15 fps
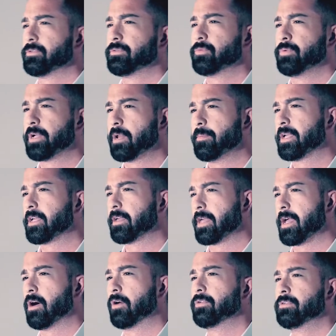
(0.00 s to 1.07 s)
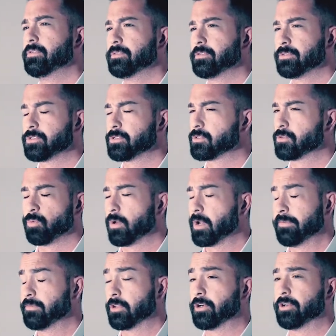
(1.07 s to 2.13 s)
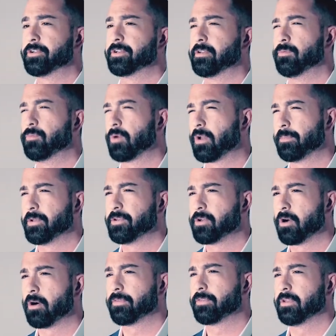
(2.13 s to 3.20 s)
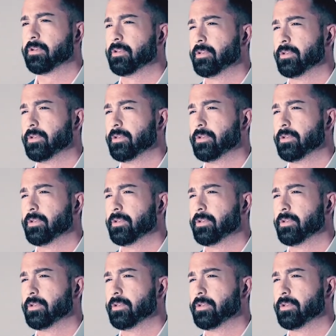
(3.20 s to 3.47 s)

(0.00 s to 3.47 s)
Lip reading: We got to make it count. It's just what I've learned and what I've been taught, that